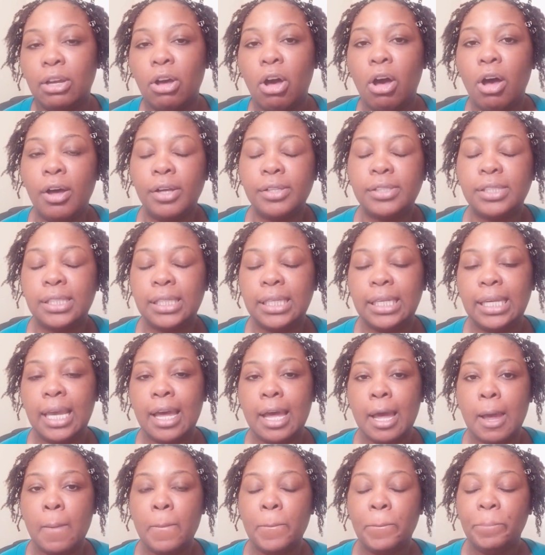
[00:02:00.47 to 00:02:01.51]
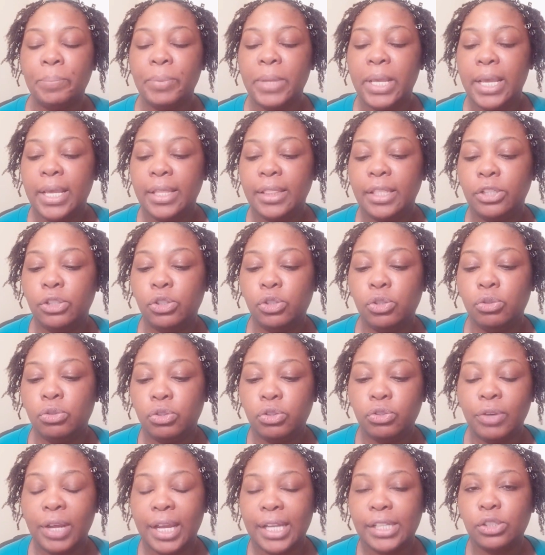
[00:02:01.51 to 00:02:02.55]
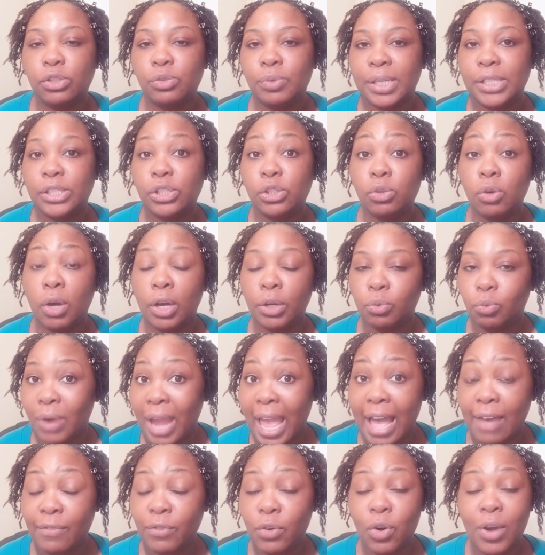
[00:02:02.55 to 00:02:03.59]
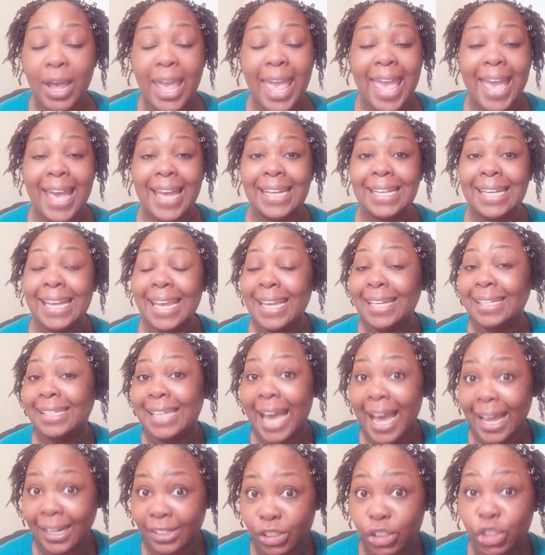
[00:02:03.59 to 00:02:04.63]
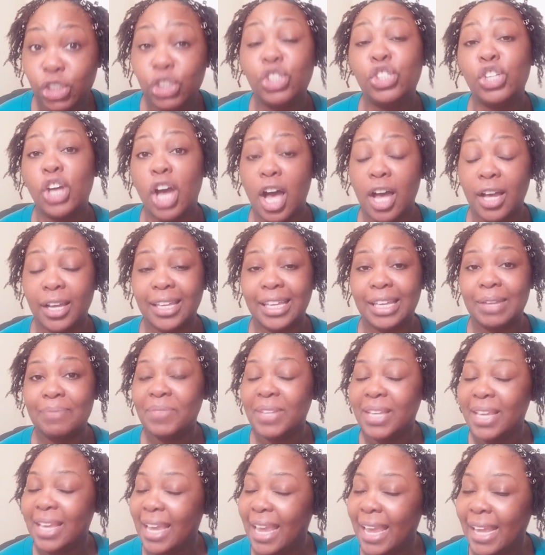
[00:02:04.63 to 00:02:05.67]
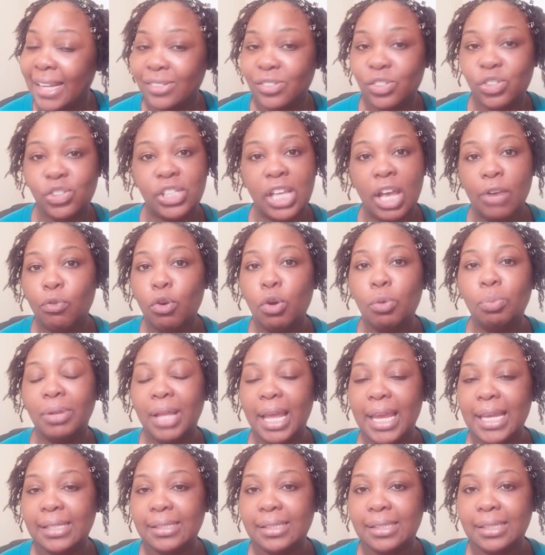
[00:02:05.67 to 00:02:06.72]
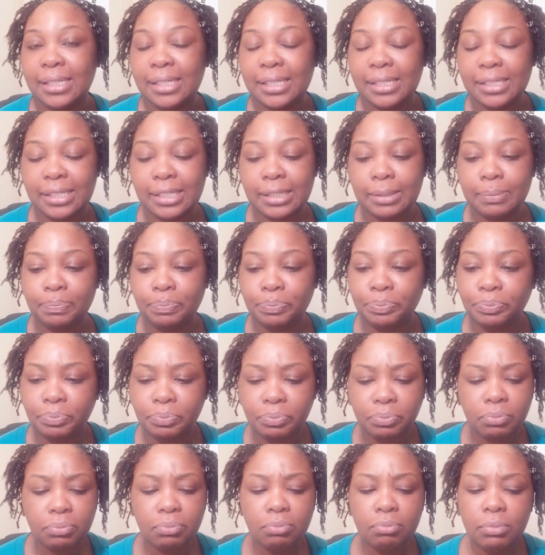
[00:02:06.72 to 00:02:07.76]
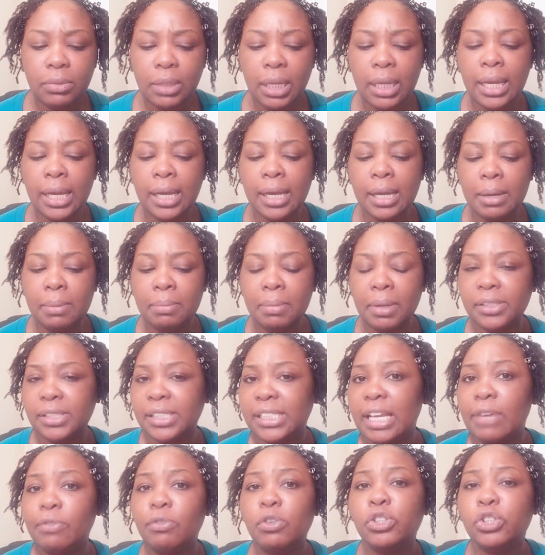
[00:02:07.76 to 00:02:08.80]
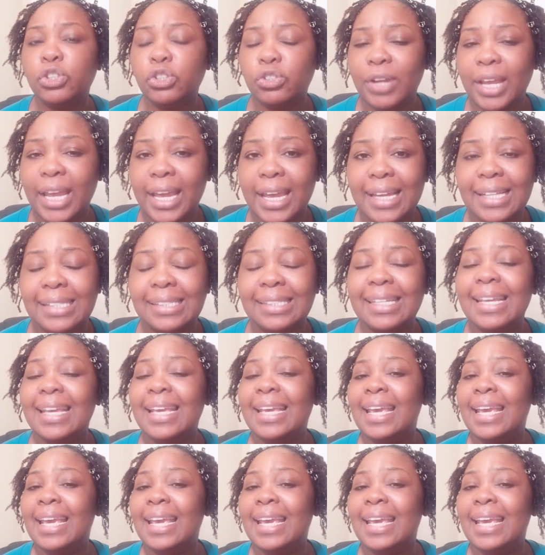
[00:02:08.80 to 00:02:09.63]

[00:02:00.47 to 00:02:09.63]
cause the 2-strand twist to unravel, and it got stuck in several places, on several strands.